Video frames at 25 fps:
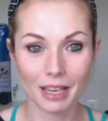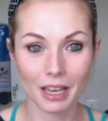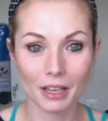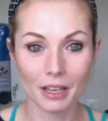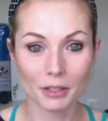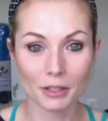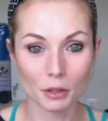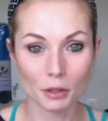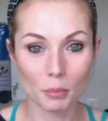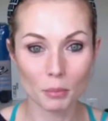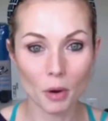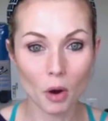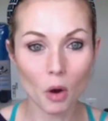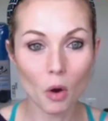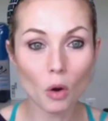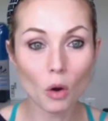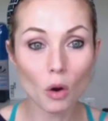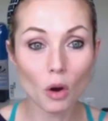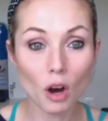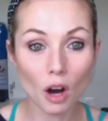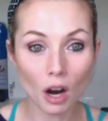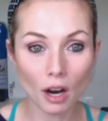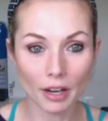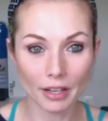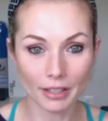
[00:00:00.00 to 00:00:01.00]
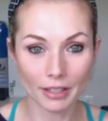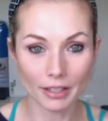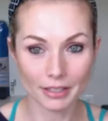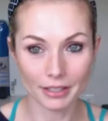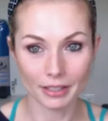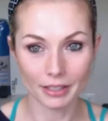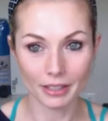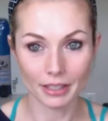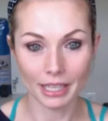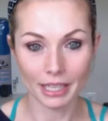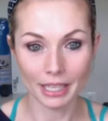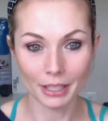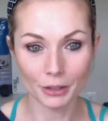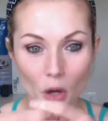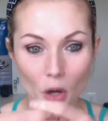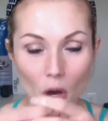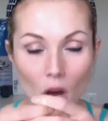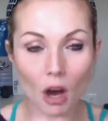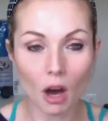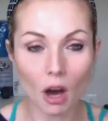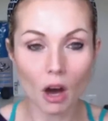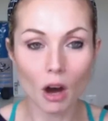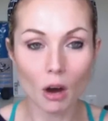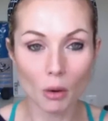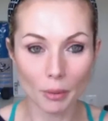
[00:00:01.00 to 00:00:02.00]
So my whole heart is
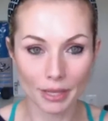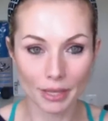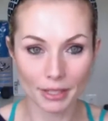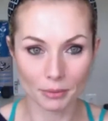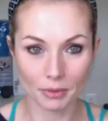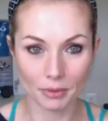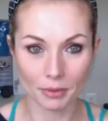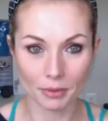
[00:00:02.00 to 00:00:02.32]
always with